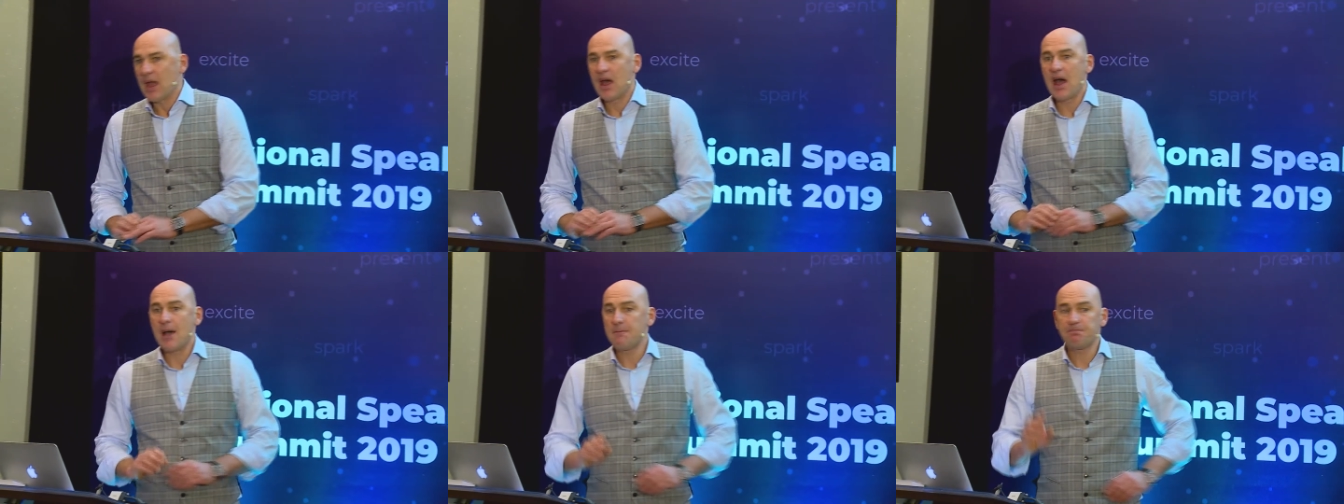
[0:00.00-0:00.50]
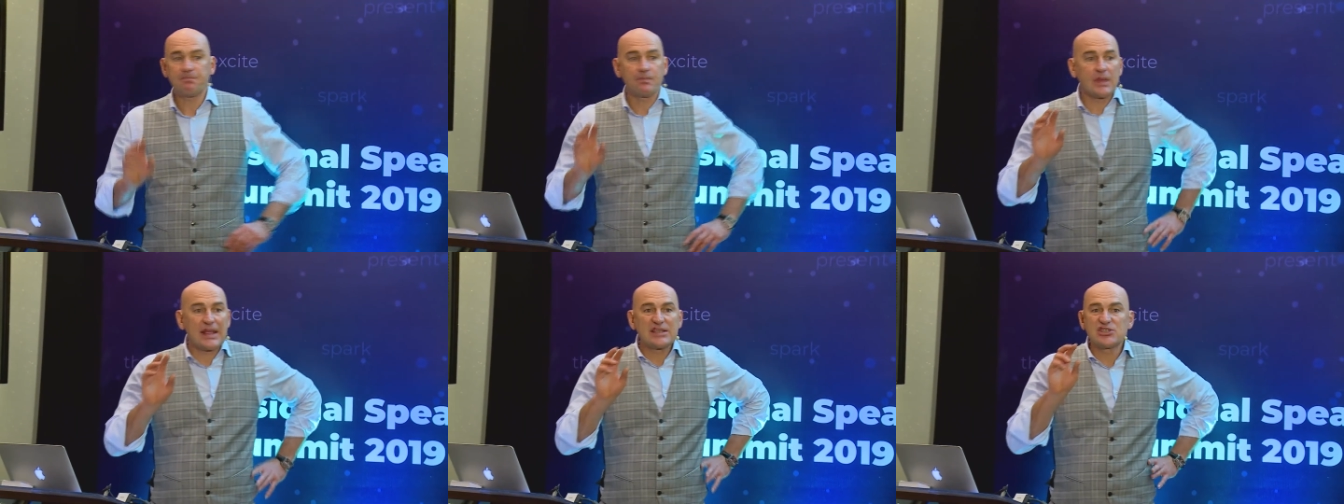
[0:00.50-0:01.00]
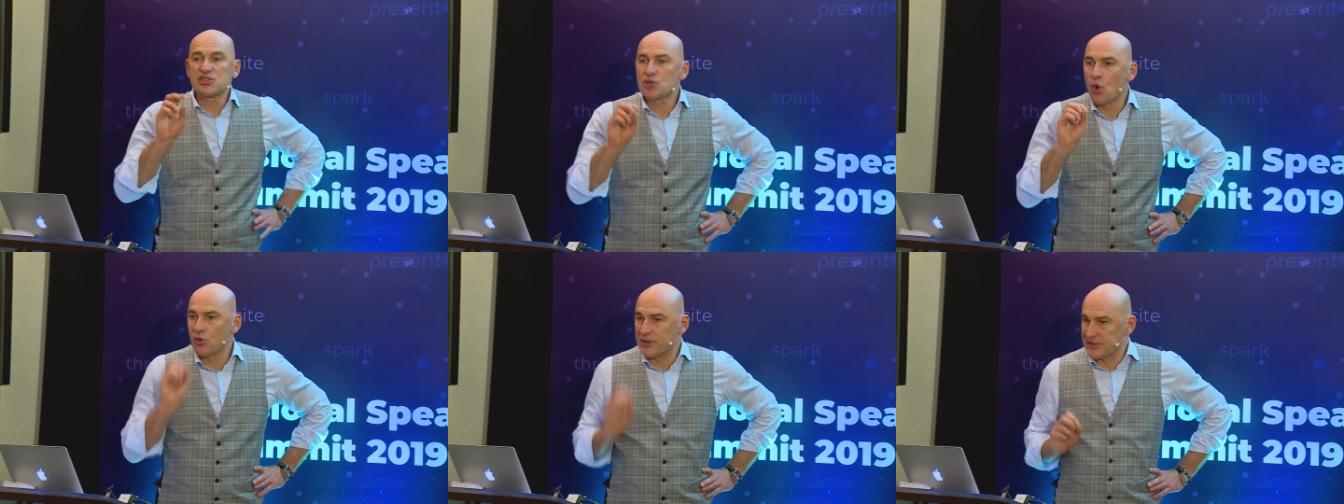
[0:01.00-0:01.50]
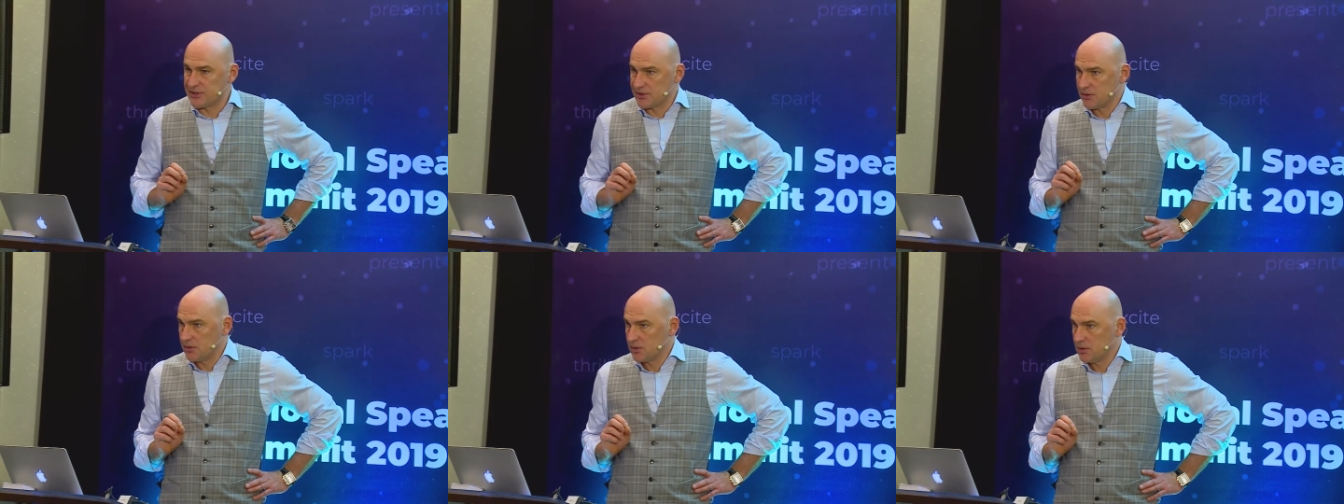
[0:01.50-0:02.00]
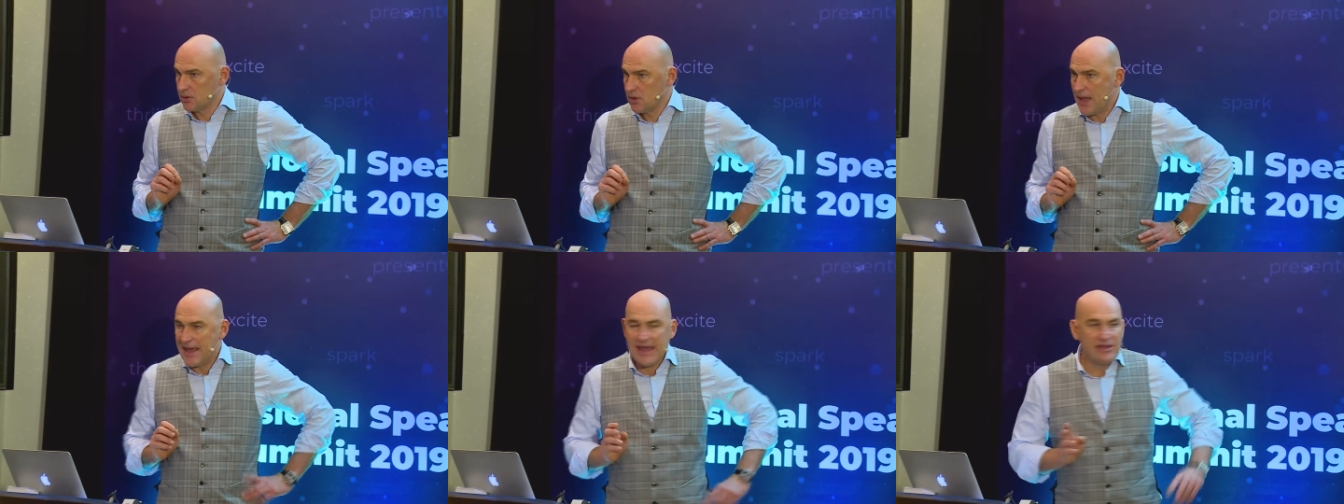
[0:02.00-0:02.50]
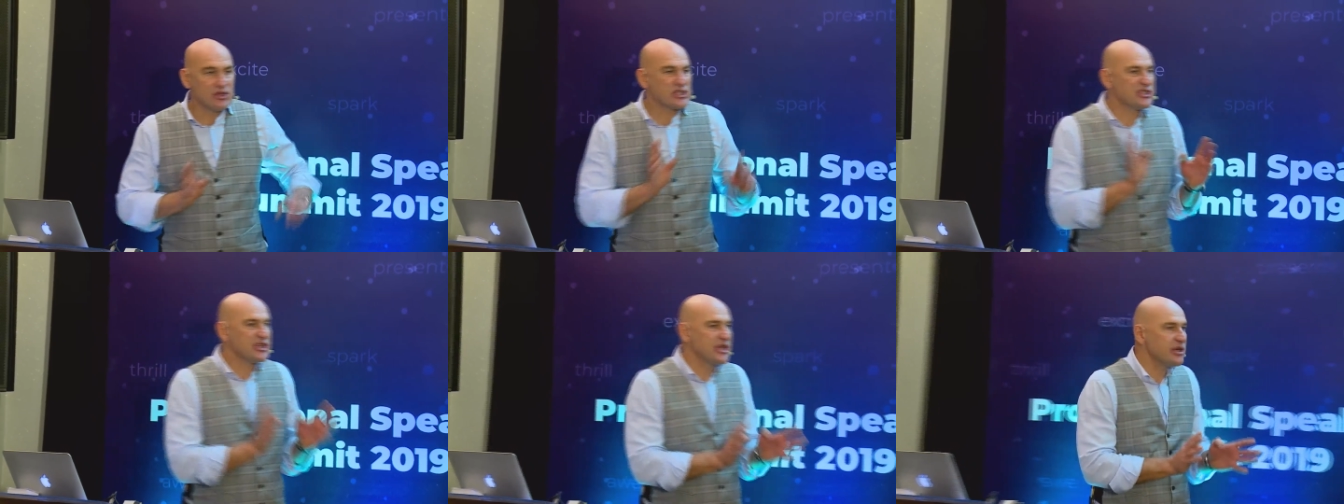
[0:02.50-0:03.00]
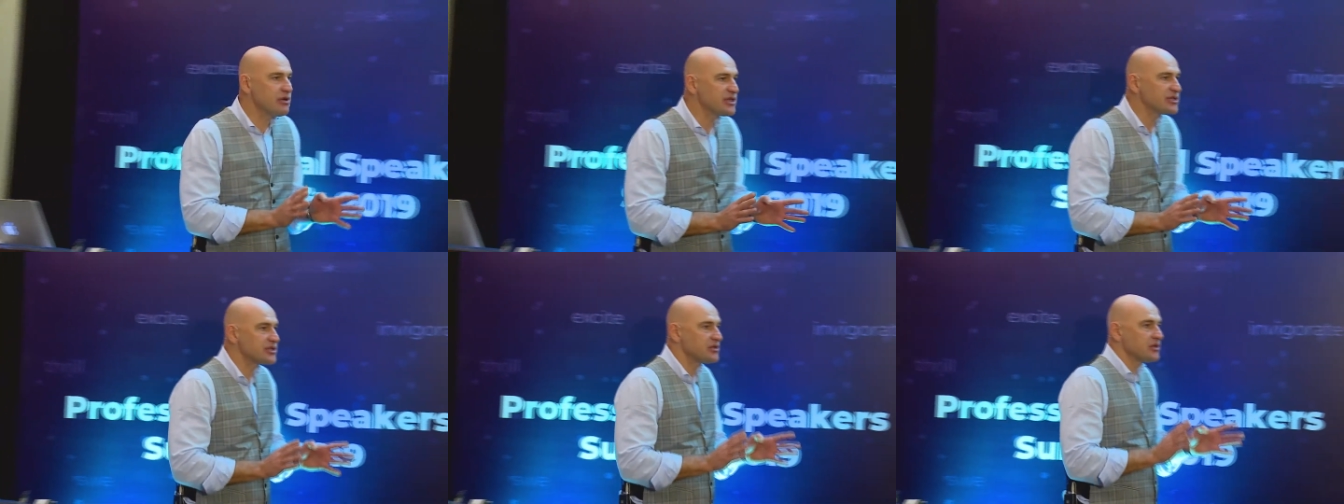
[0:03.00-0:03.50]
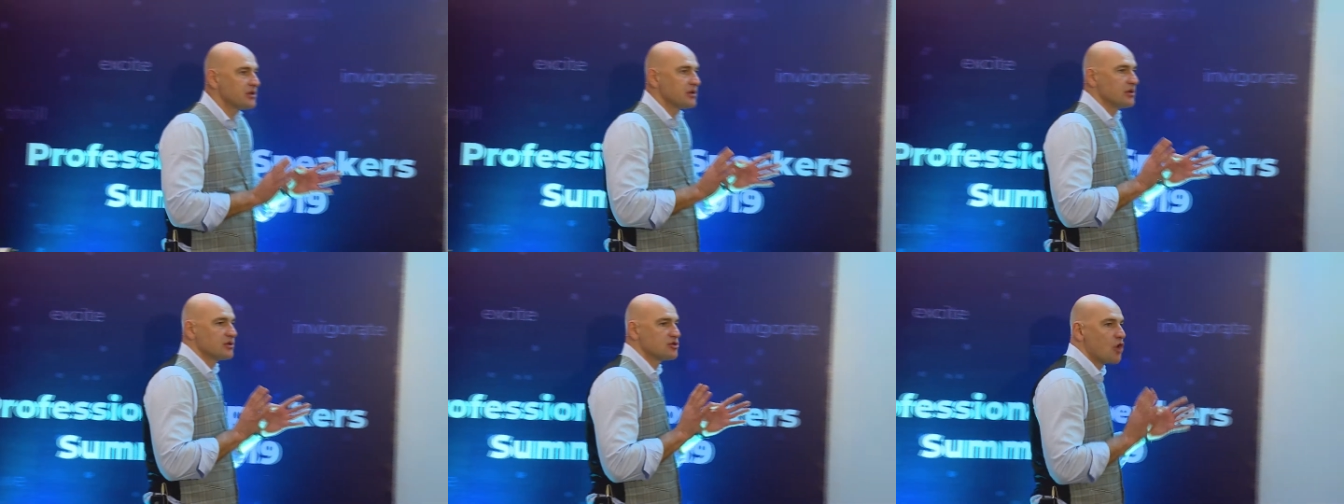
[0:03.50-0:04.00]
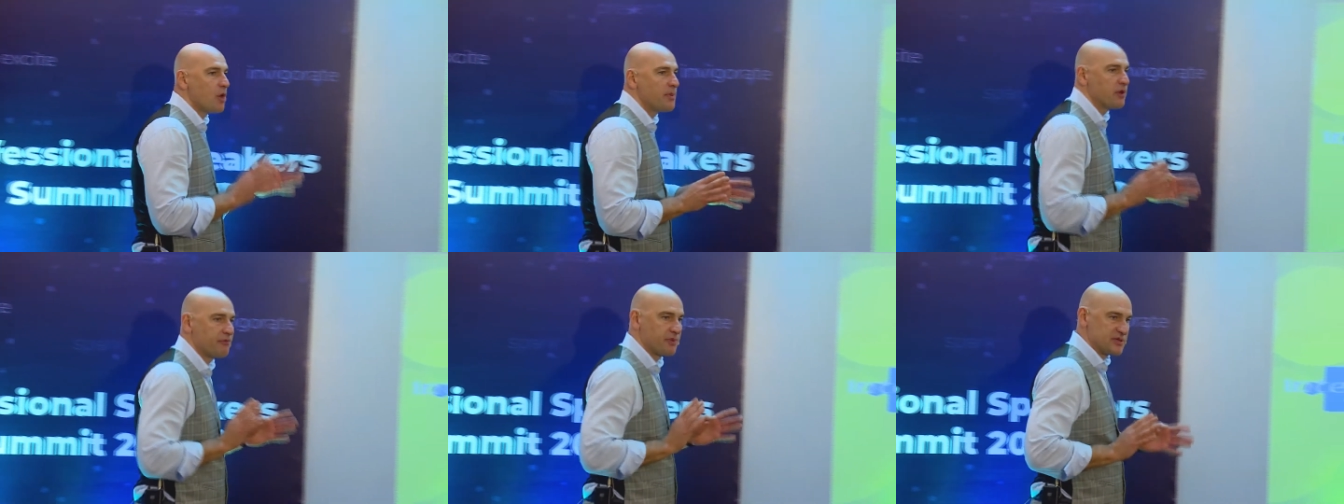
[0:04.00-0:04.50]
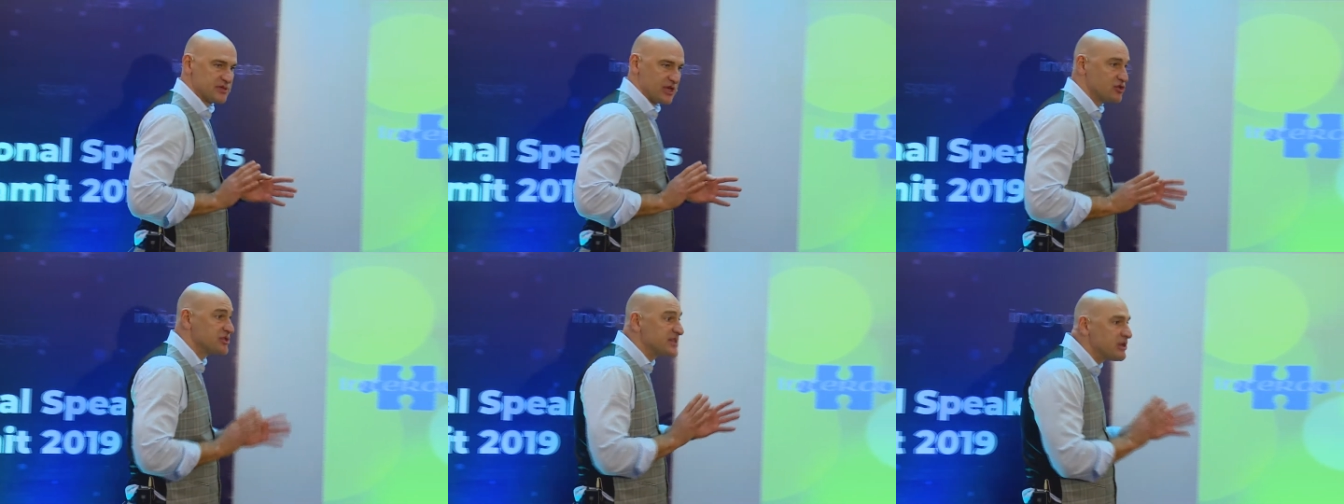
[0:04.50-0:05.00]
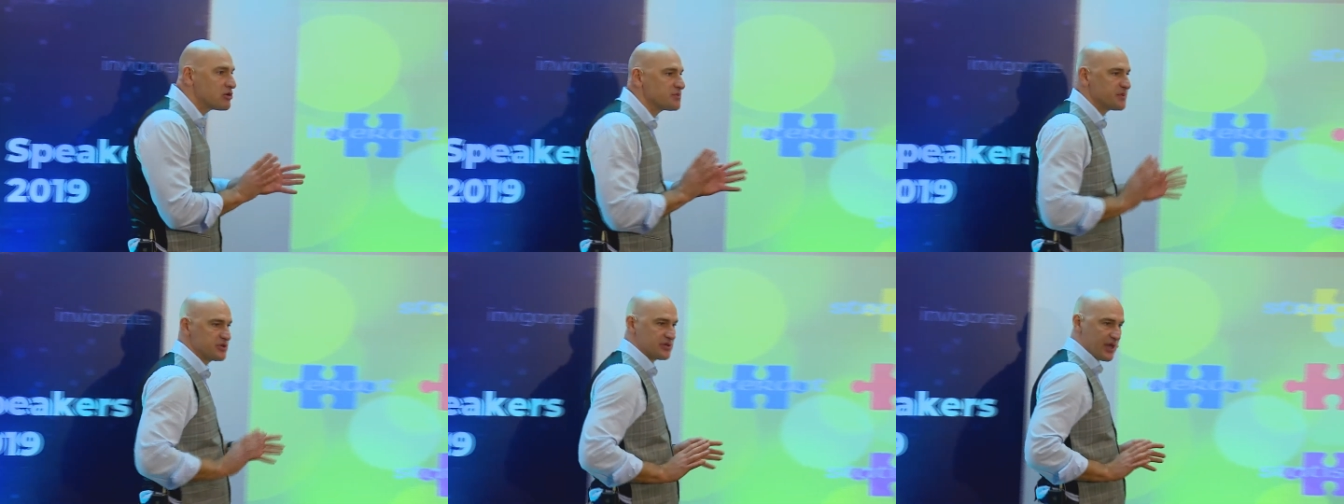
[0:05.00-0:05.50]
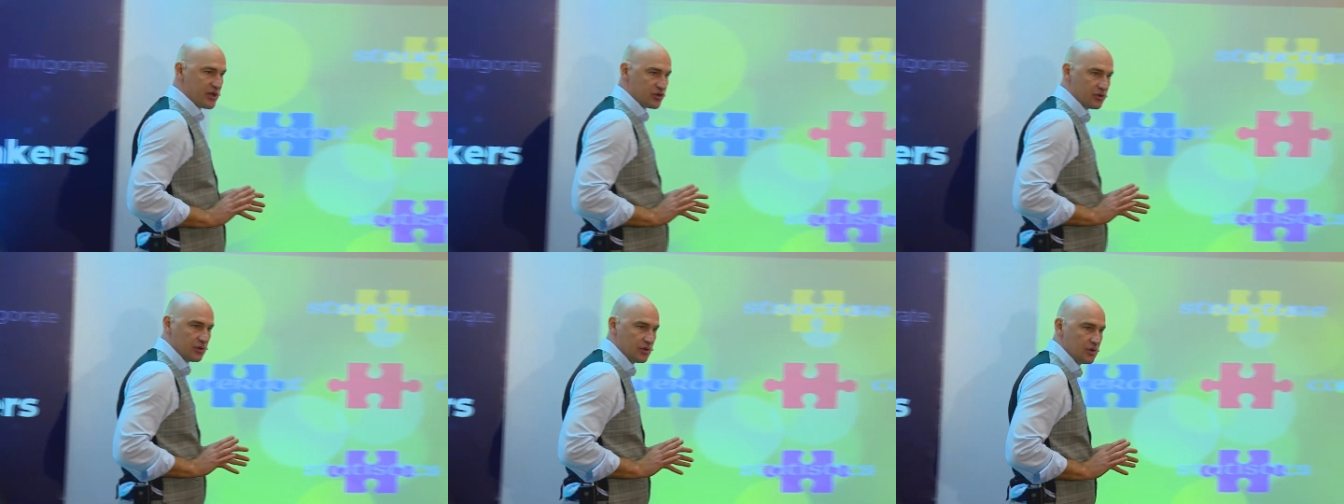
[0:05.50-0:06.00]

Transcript: Uh, stories in a serious topic of presentation, serious presentation.